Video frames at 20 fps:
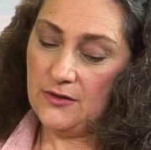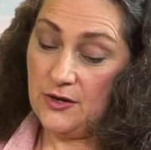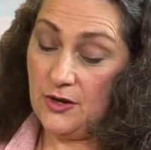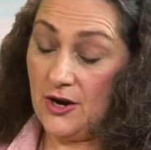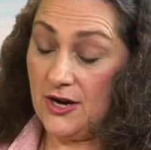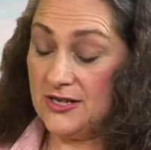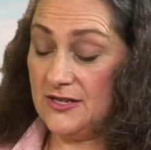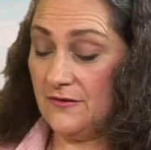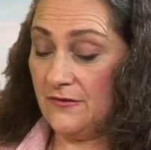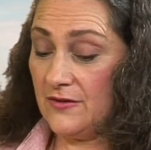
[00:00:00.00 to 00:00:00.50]

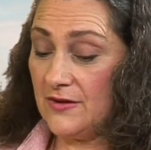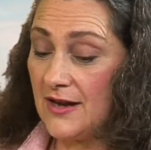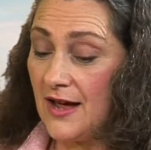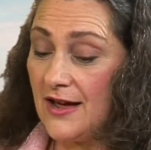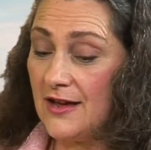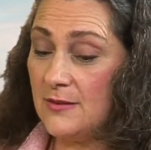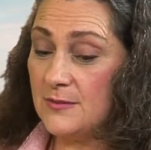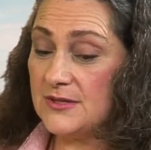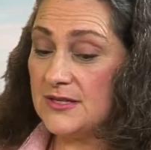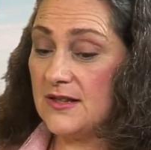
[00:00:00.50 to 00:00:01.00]
are different
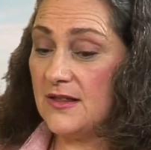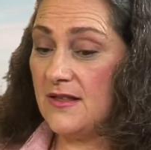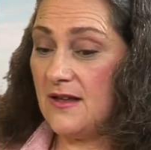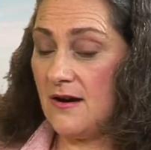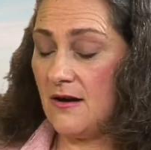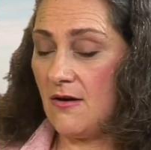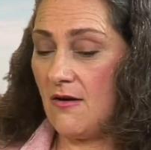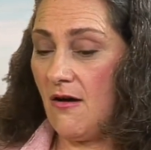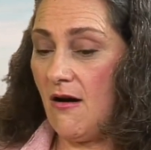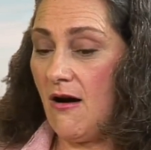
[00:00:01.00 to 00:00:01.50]
types.
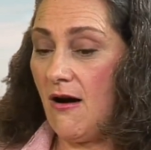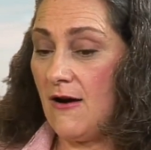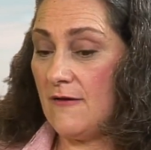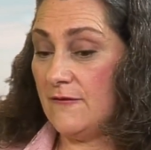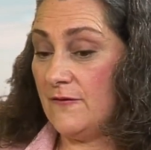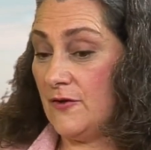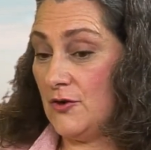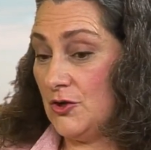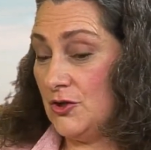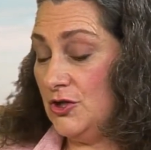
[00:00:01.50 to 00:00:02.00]
There are
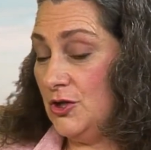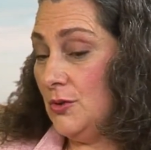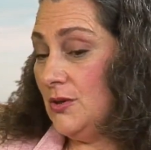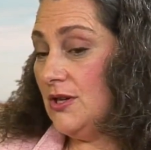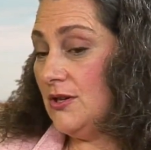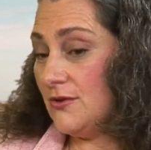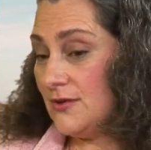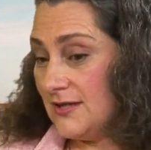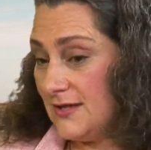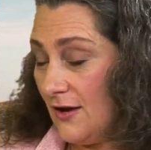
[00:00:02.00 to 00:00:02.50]
for
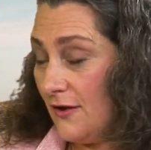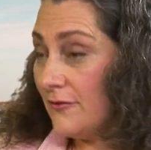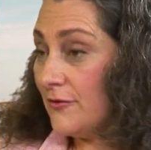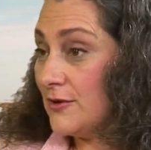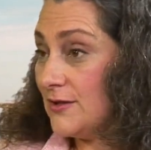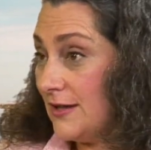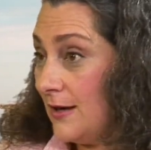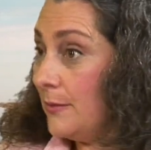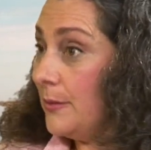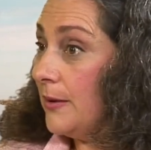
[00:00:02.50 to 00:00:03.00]
do-it-yourselfer
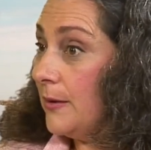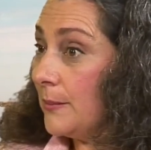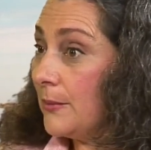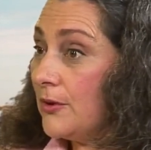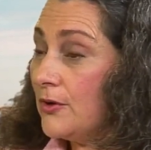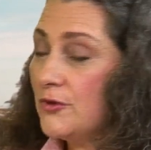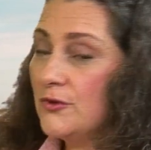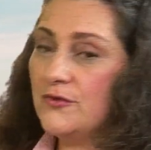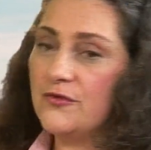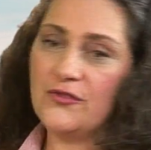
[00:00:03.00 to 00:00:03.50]
type
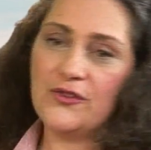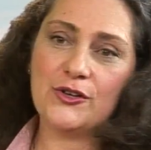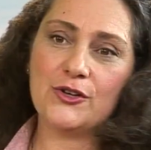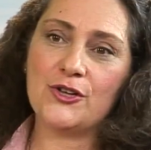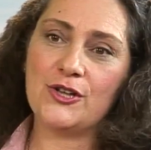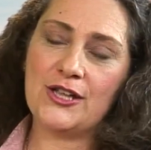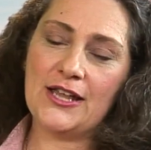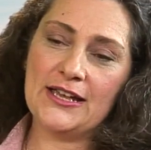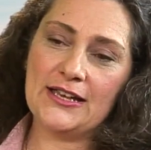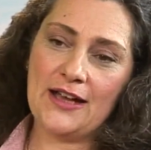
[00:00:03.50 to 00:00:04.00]
people who
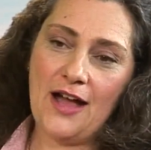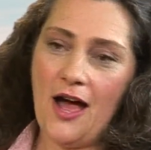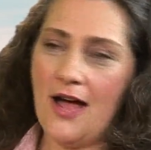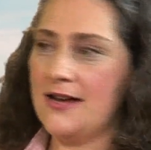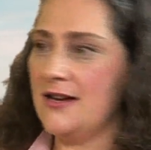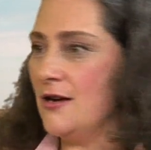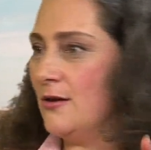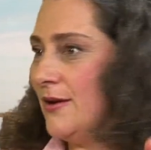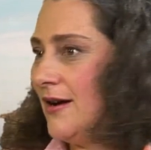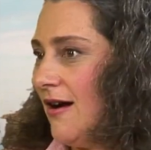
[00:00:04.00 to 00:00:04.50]
feel like, I
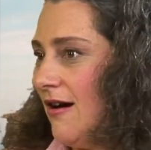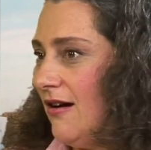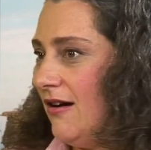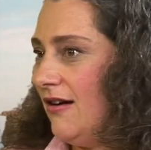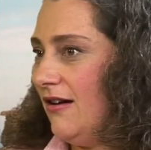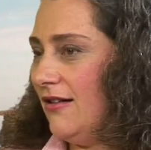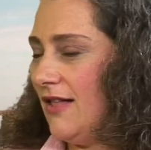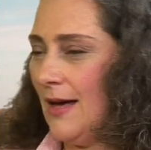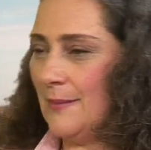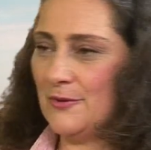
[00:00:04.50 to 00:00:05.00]
know it
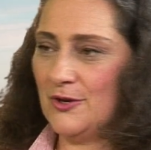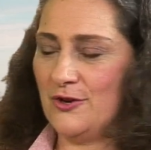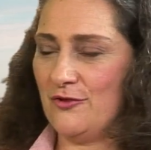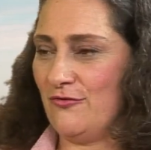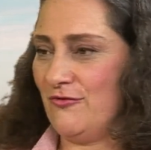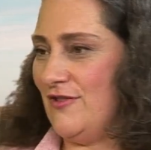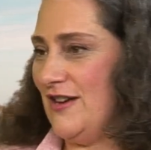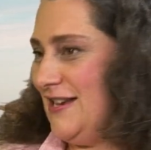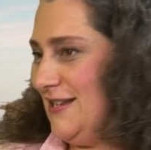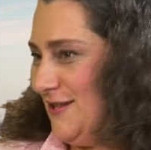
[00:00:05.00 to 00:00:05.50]
all, I'm going to
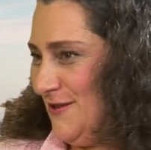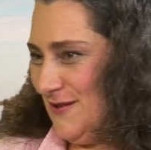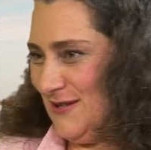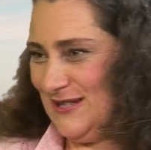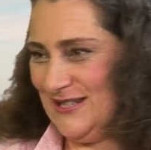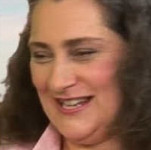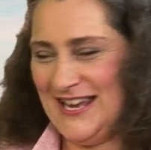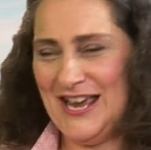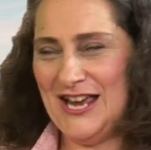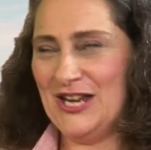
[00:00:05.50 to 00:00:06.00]
read
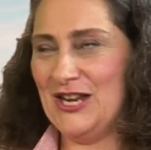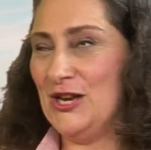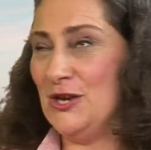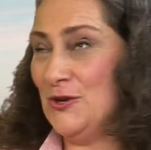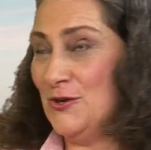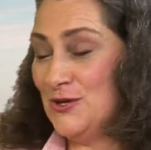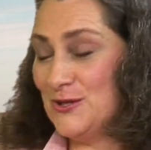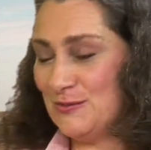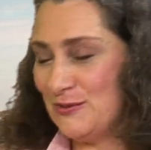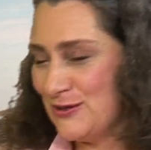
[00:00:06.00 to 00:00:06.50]
those
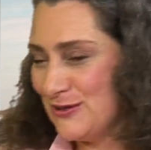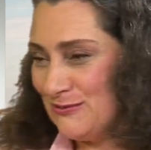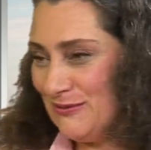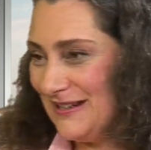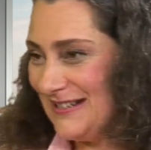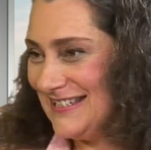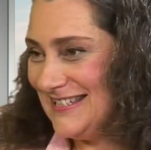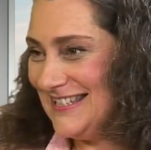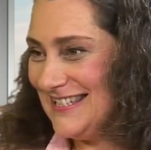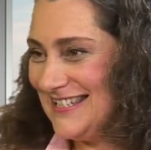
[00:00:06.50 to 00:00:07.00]
huge
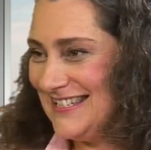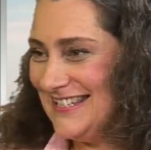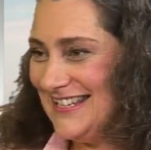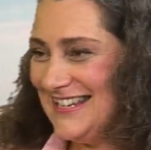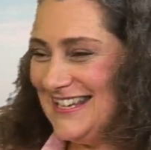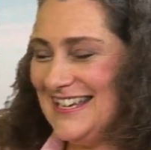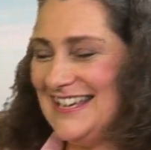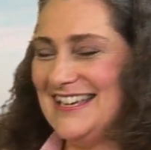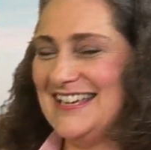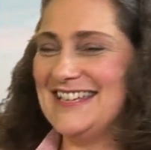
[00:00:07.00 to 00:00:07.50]

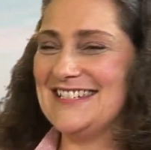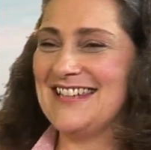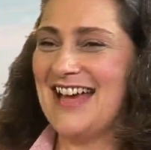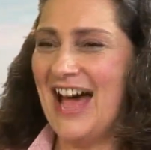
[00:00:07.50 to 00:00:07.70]
prospectuses,